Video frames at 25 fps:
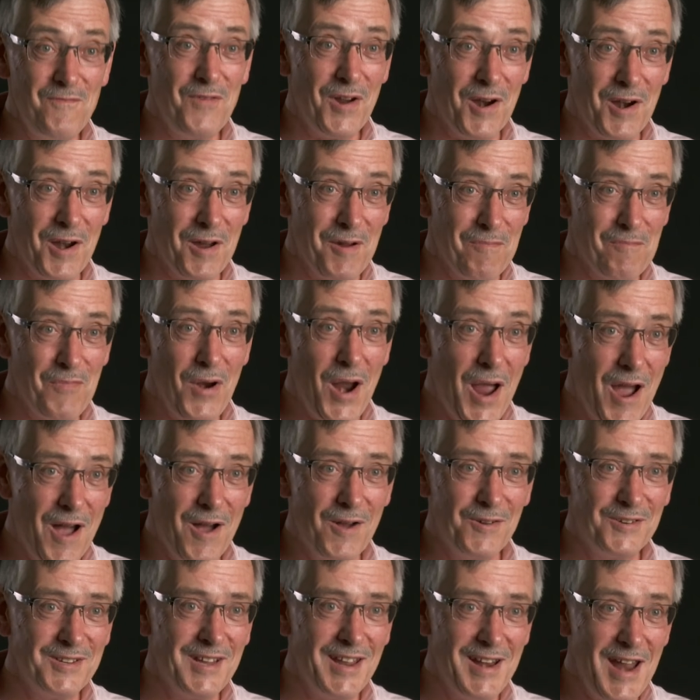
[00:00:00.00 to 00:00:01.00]
very
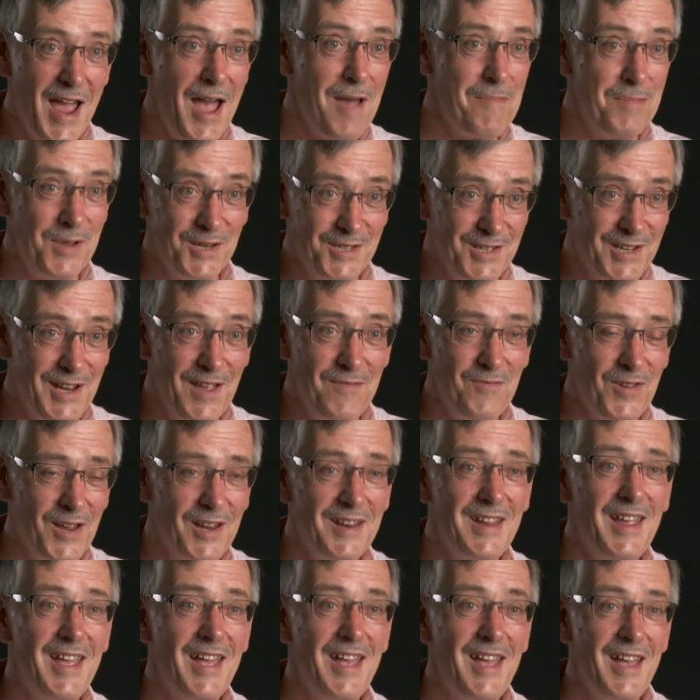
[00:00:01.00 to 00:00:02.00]
proud and happy to live
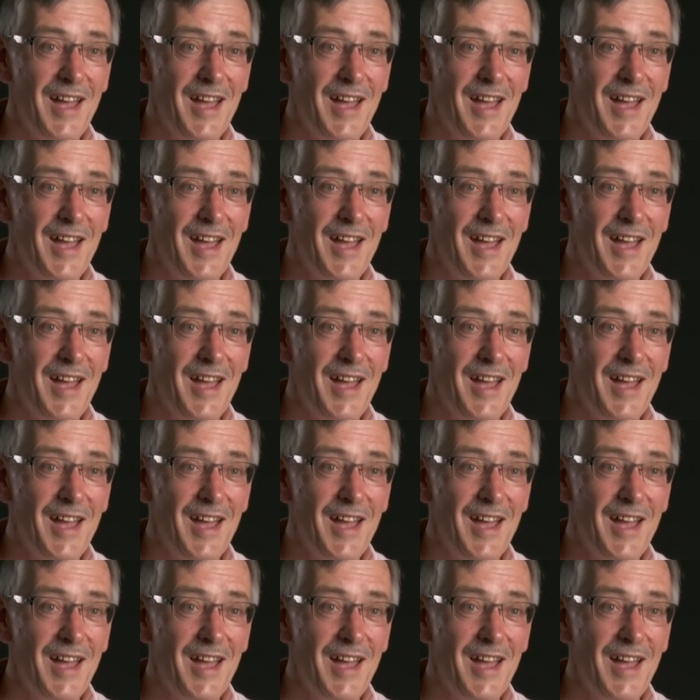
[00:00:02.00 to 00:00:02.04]
in.